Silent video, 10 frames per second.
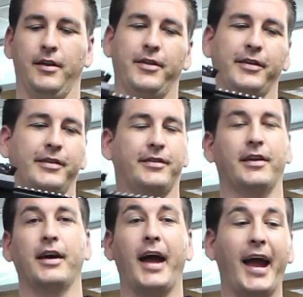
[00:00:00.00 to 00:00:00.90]
This is
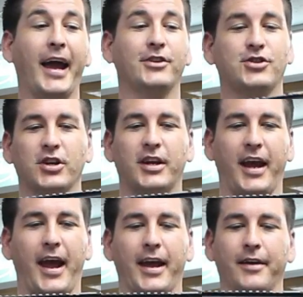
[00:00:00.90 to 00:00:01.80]
the
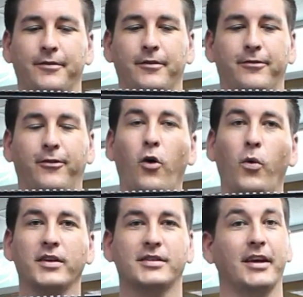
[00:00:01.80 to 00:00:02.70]
Hkotg
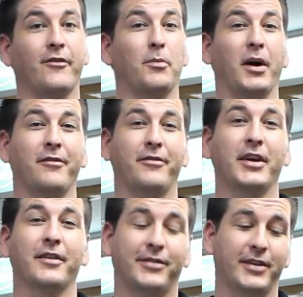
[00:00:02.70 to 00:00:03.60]
417 by
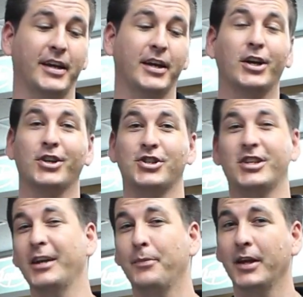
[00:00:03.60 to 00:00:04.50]
VFC
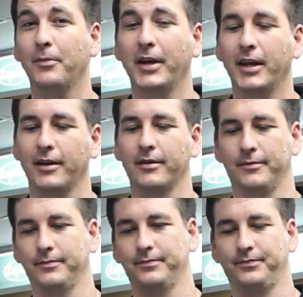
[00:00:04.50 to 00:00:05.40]
GBB.
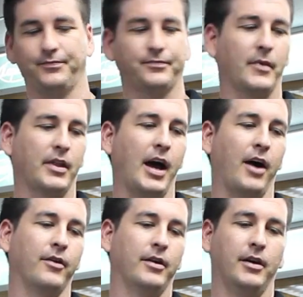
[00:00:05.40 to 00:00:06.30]

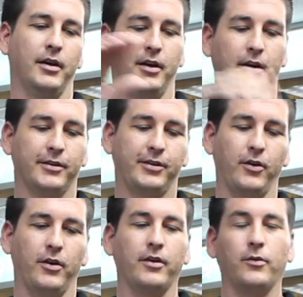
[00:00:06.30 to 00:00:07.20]
Now,
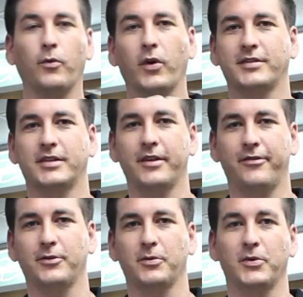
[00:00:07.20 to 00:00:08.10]
so what's the
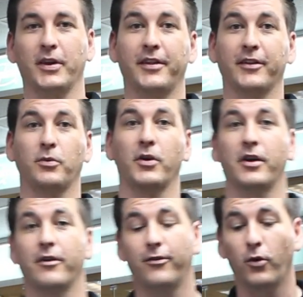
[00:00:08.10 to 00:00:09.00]
difference between this one
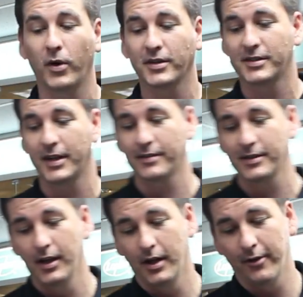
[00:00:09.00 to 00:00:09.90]
and the 416?
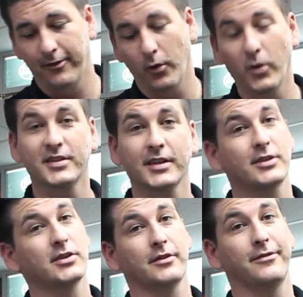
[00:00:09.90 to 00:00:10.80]
The
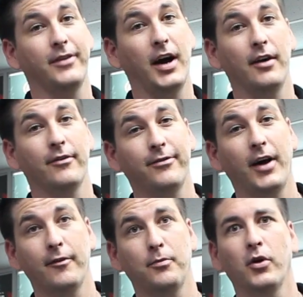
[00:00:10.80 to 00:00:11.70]
416 is the
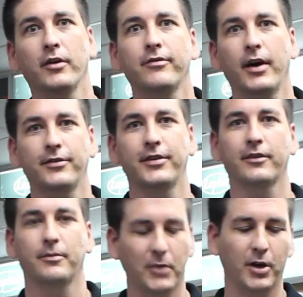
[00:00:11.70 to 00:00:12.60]

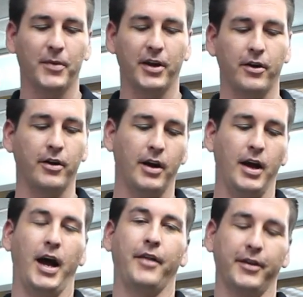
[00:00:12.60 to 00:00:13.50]
5.56 millimeter,
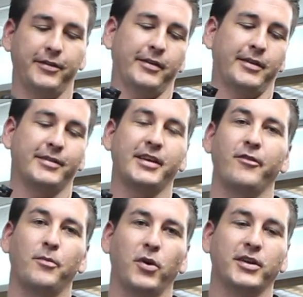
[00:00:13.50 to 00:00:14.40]
and this is the
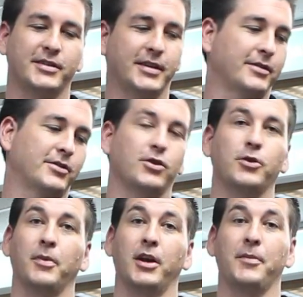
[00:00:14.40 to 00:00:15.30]
7.62
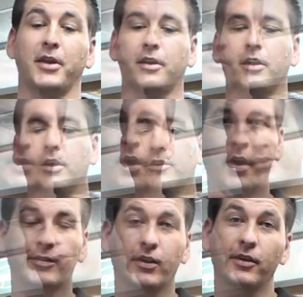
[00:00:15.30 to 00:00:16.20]
millimeter.
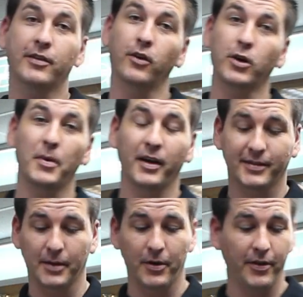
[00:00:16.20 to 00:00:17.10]
Alright, so let's look about
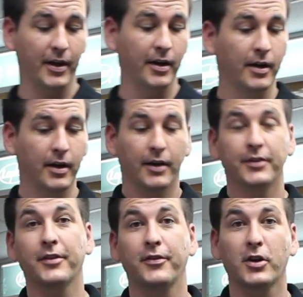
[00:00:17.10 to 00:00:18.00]
some of the
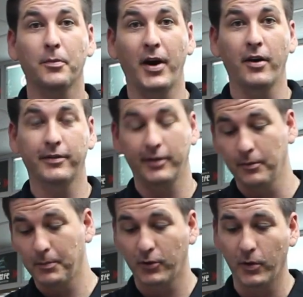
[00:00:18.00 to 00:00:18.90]
different
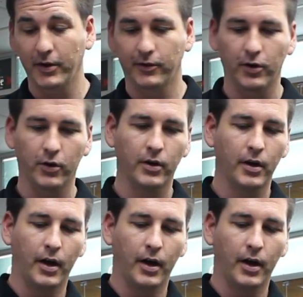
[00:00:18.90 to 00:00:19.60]
comparison between the two.